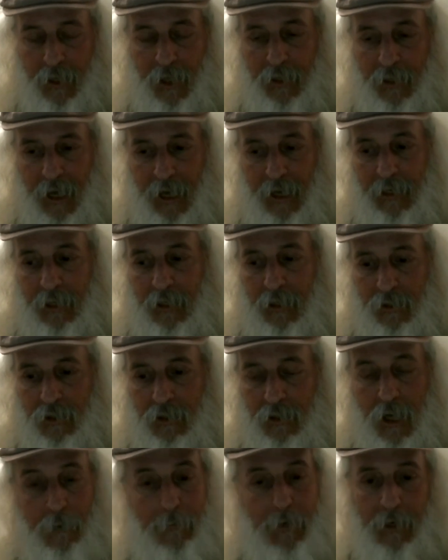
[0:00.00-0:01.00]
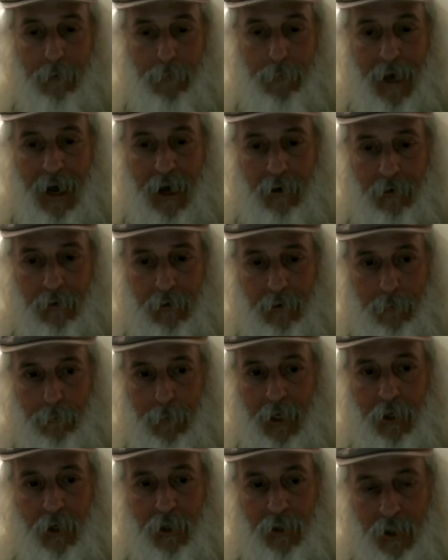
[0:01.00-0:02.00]
that is coming about
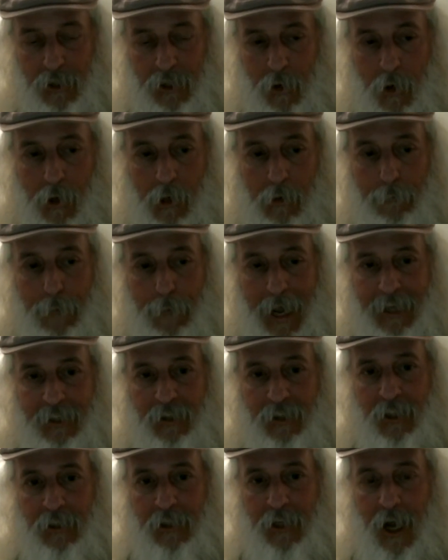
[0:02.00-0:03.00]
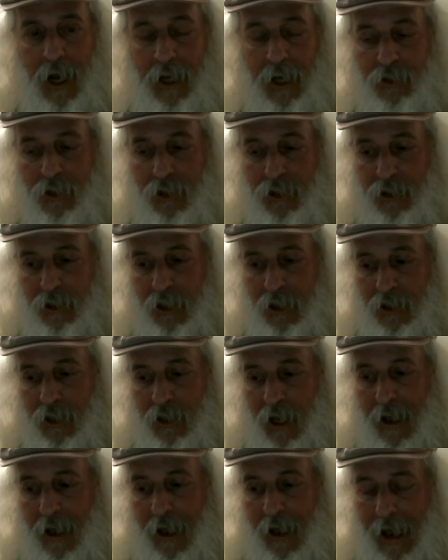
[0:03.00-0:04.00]
because it's all based in
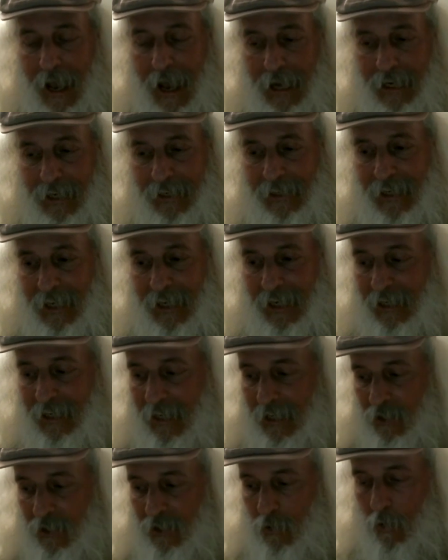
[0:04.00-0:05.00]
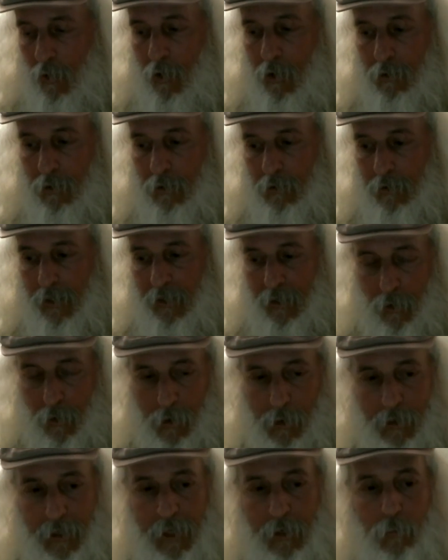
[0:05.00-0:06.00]
consciousness and indeed is all it
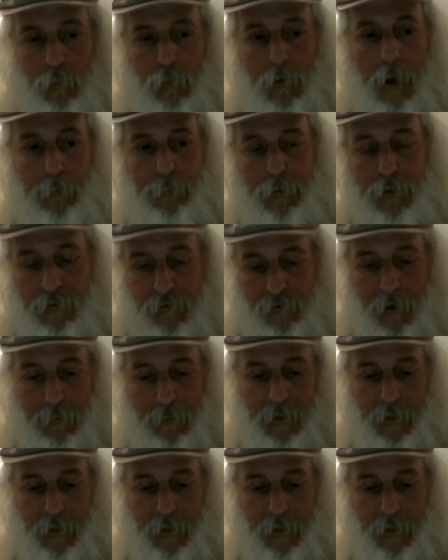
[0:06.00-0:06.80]
all erupts from